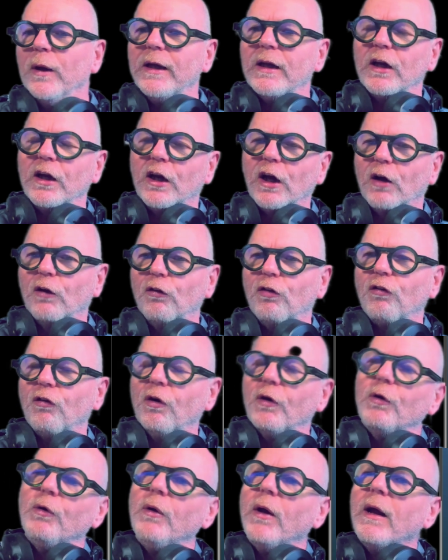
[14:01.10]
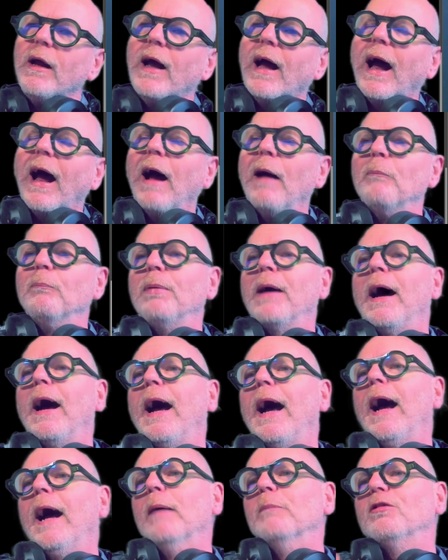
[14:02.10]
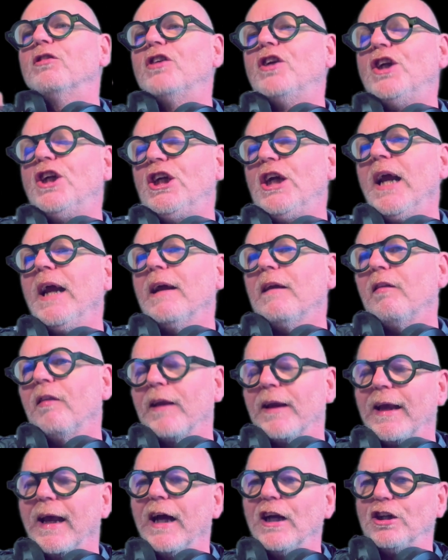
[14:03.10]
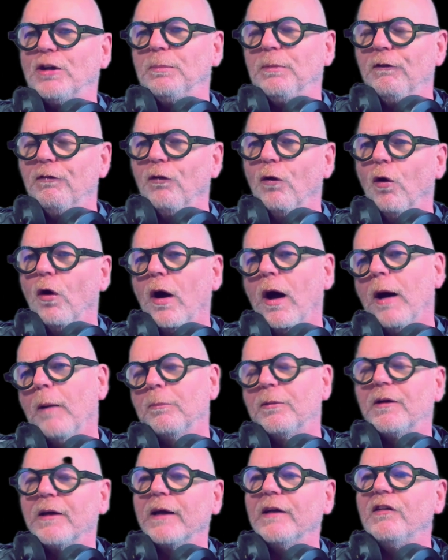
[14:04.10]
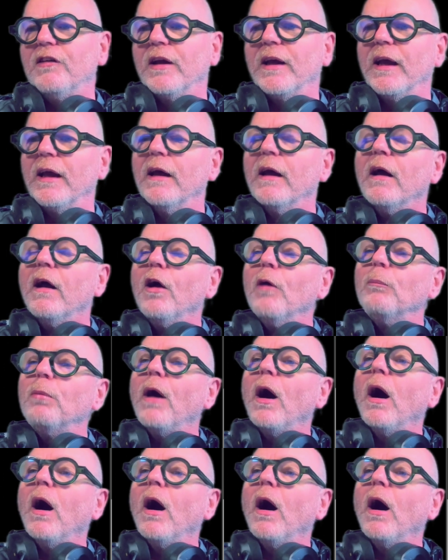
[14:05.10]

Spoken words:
can go through and perhaps check the cache before updating it, but